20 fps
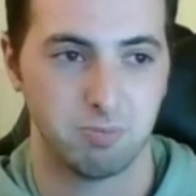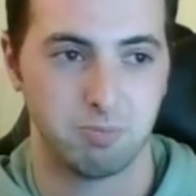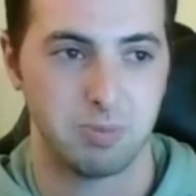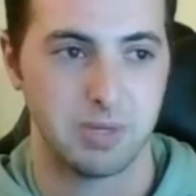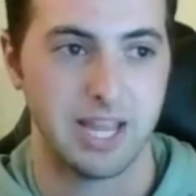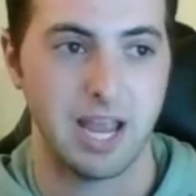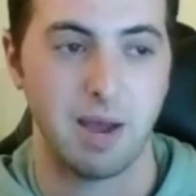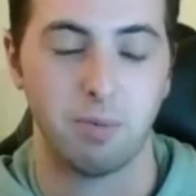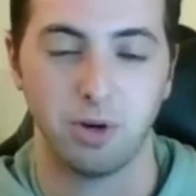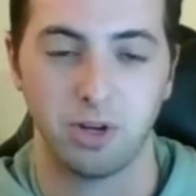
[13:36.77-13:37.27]

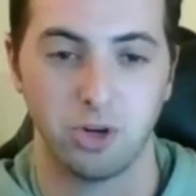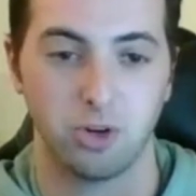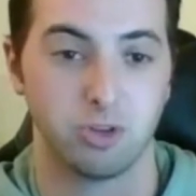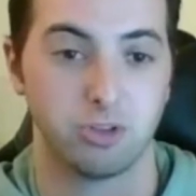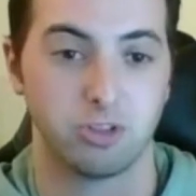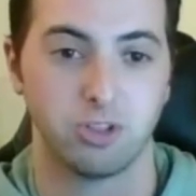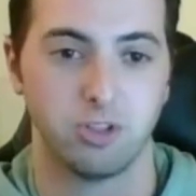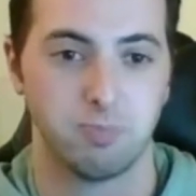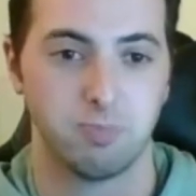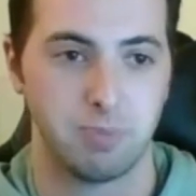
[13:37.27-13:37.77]
be able
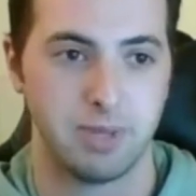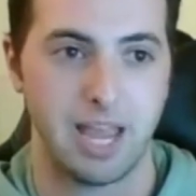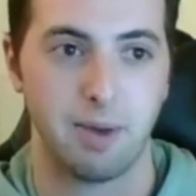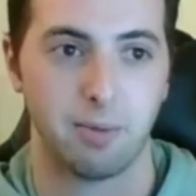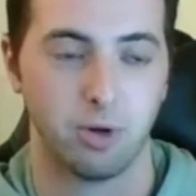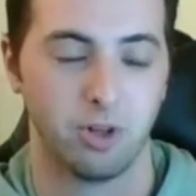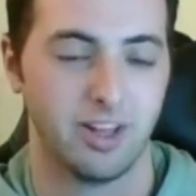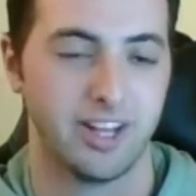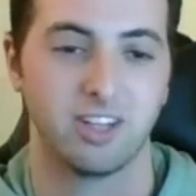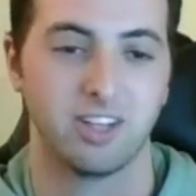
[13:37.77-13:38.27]

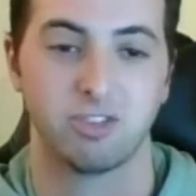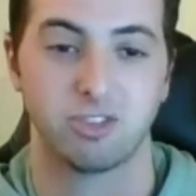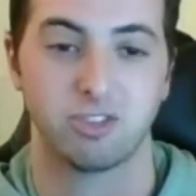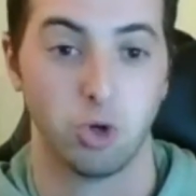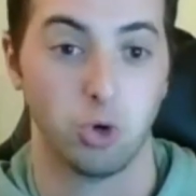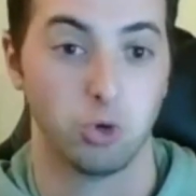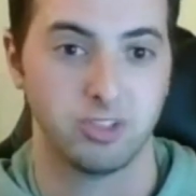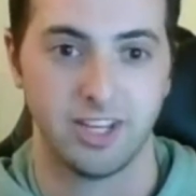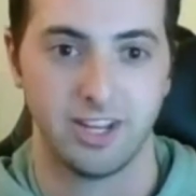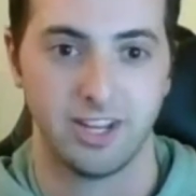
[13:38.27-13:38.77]
to like
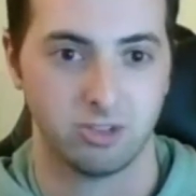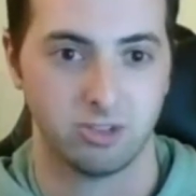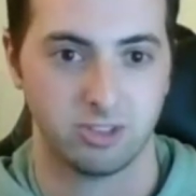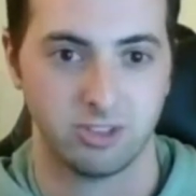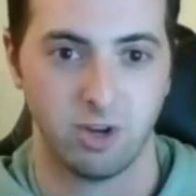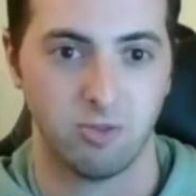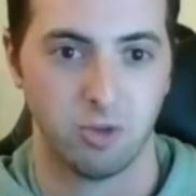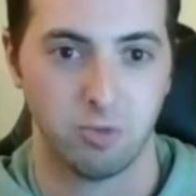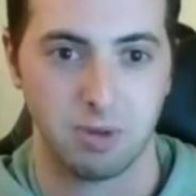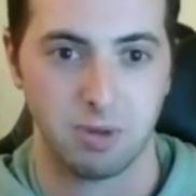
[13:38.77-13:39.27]
associate
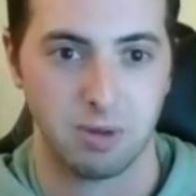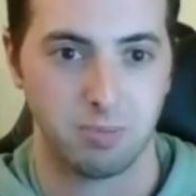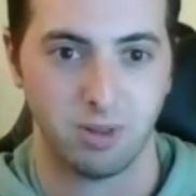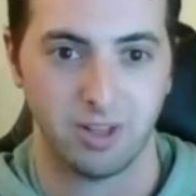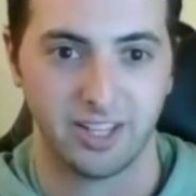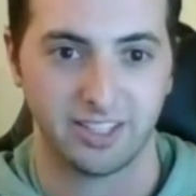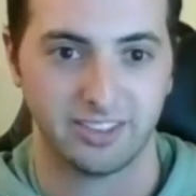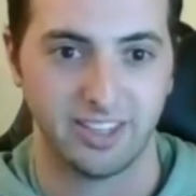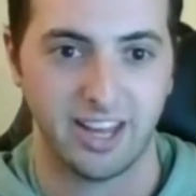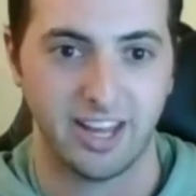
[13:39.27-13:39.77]
yourself with people
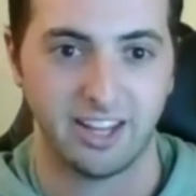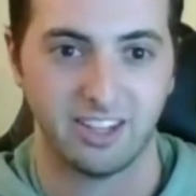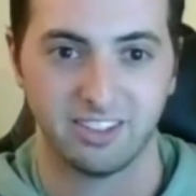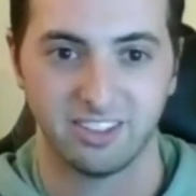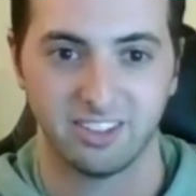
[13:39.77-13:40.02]
like that.